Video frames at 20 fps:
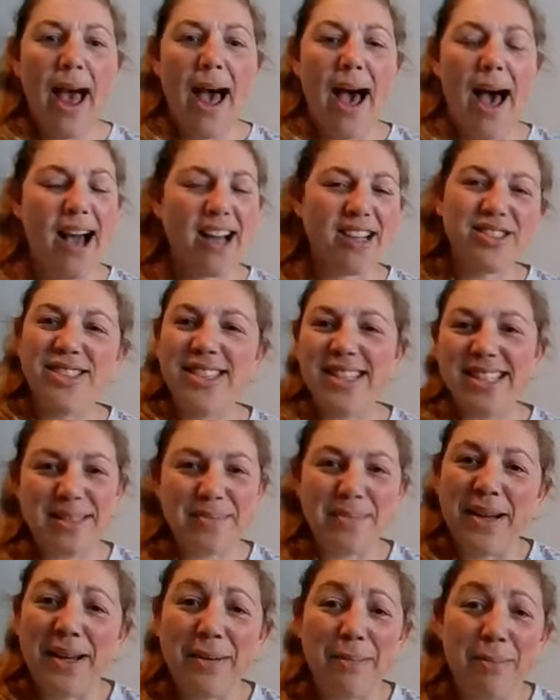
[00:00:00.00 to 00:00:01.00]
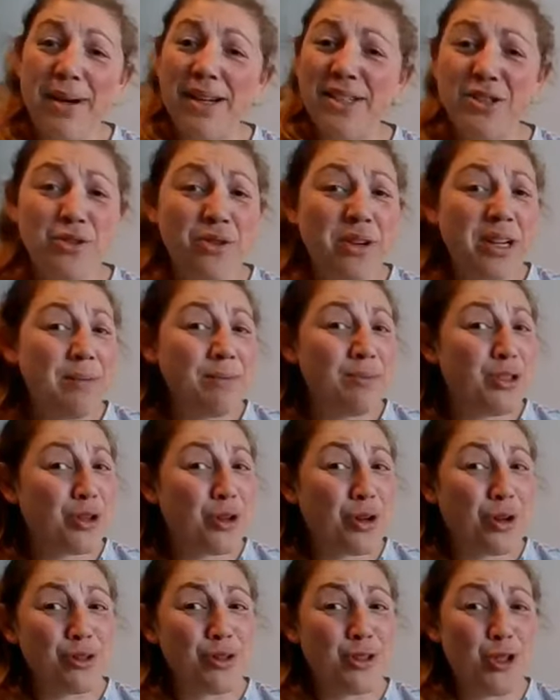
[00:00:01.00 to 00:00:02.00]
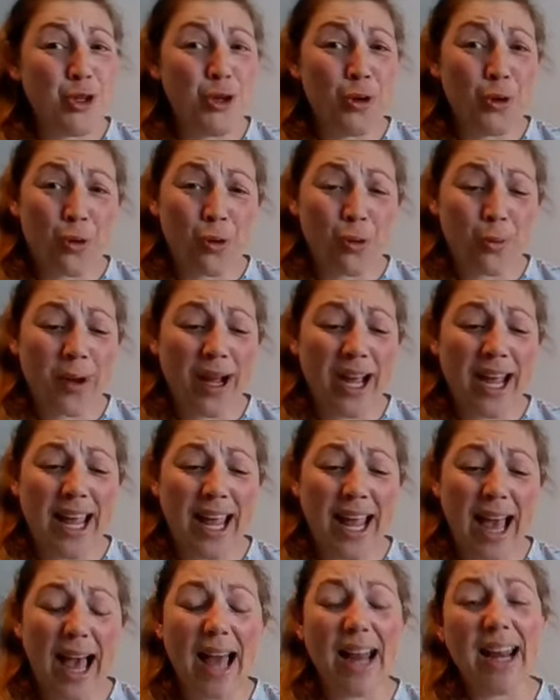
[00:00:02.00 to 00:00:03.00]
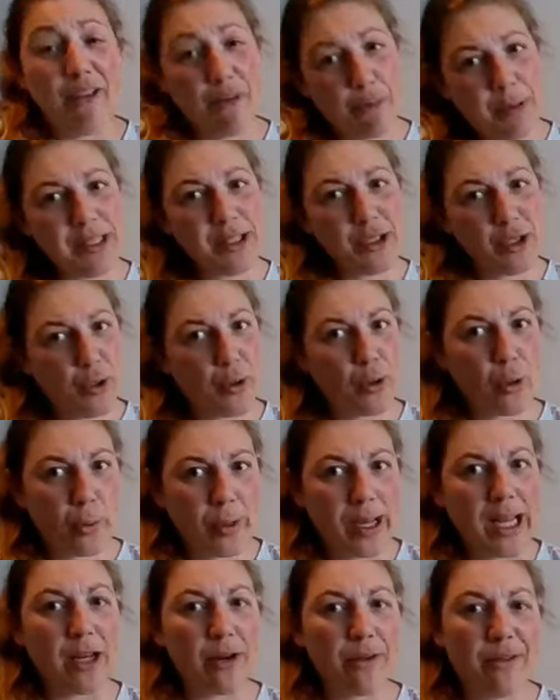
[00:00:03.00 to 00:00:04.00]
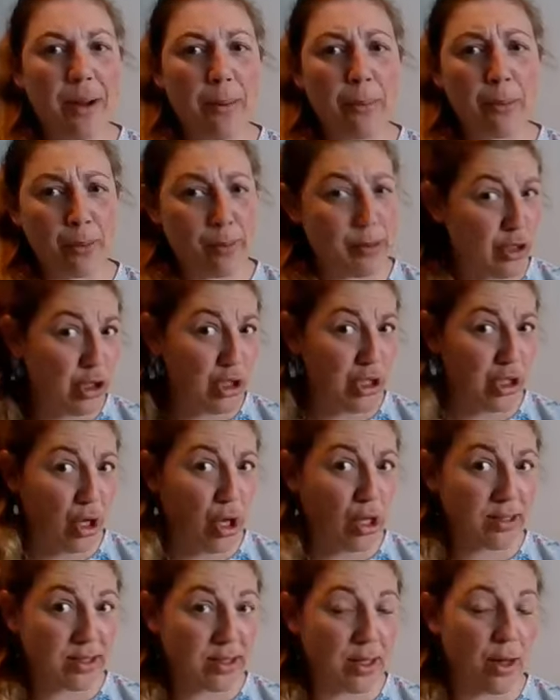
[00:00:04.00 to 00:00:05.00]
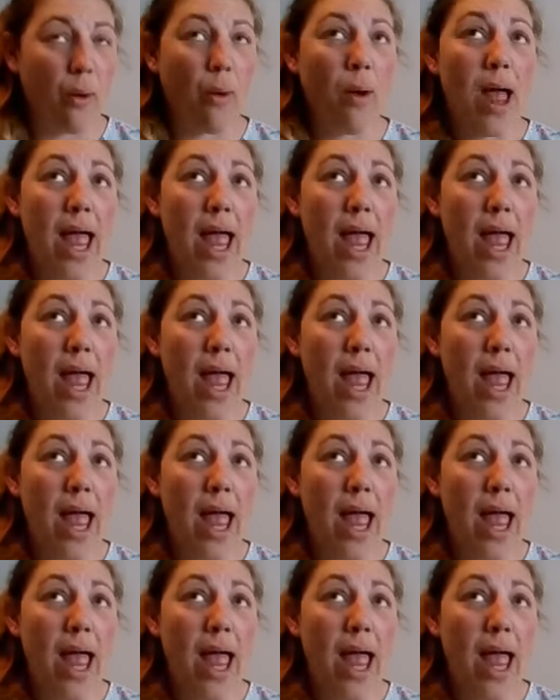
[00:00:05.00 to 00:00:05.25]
Actually, it's my dream to go to Norway, and I've been to Norway in November, which is Oslo.